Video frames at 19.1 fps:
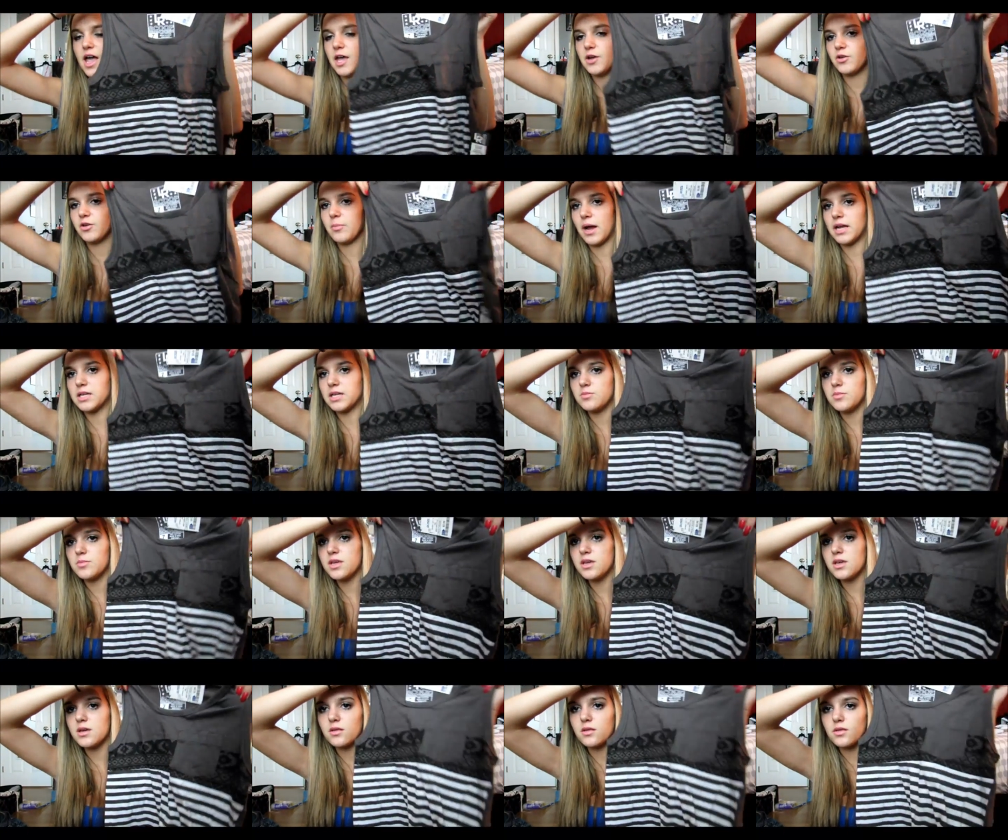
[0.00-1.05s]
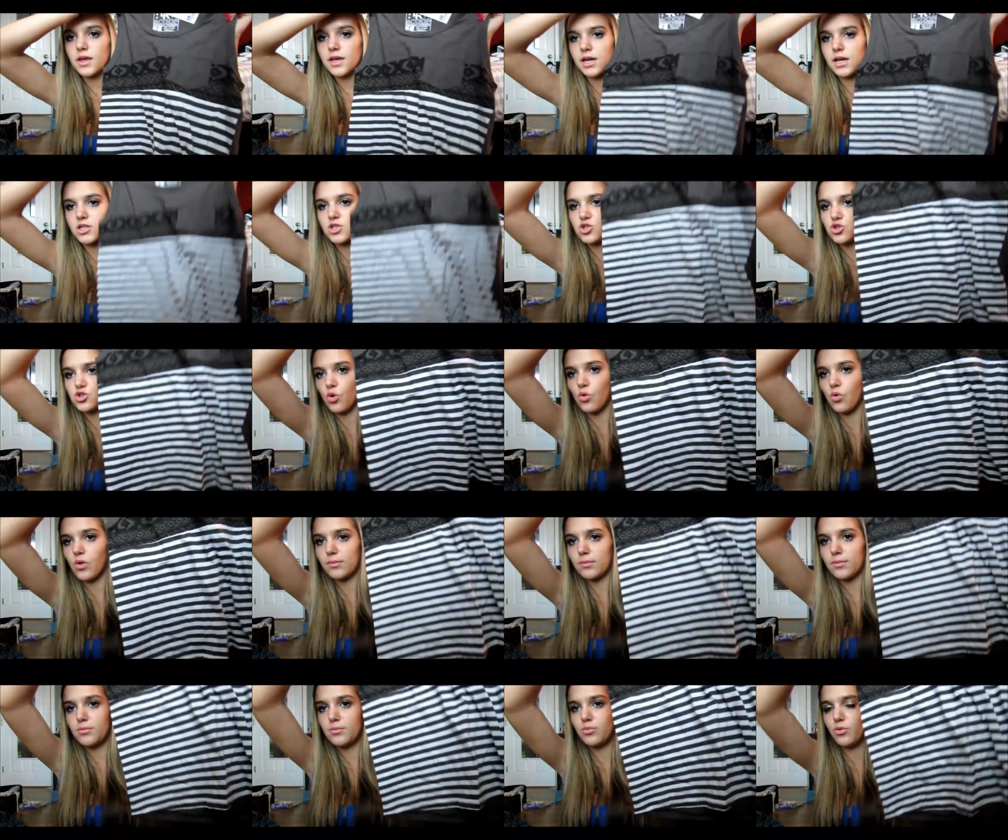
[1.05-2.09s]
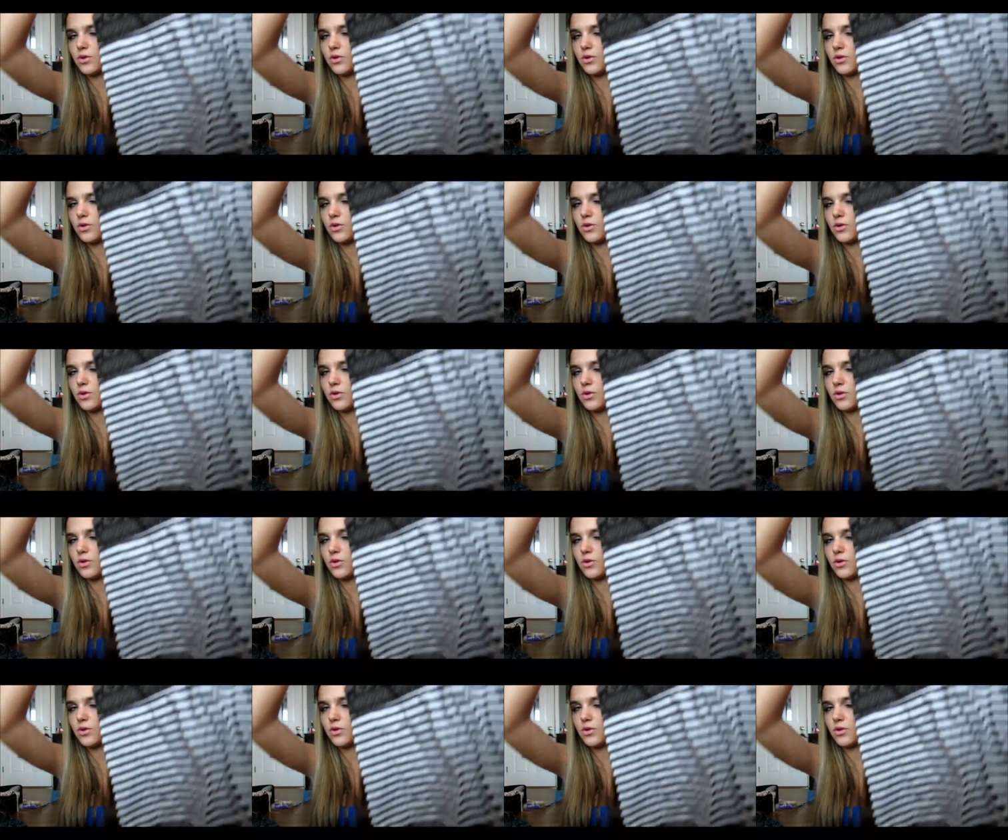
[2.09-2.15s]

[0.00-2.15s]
it reminded me, like, I stole, like, my